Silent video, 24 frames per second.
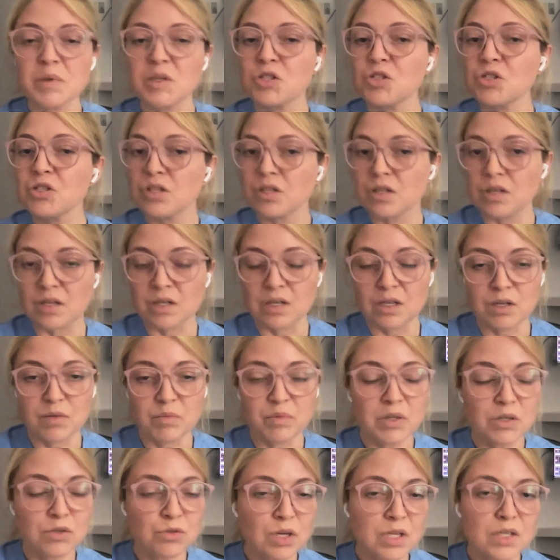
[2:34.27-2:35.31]
but she didn't need a
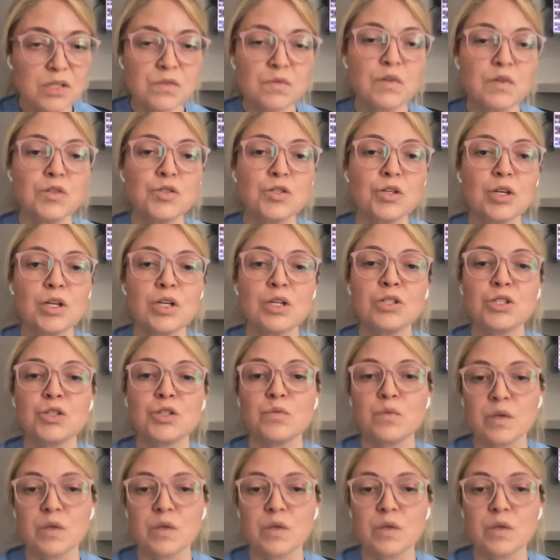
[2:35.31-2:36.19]
blood transfusion.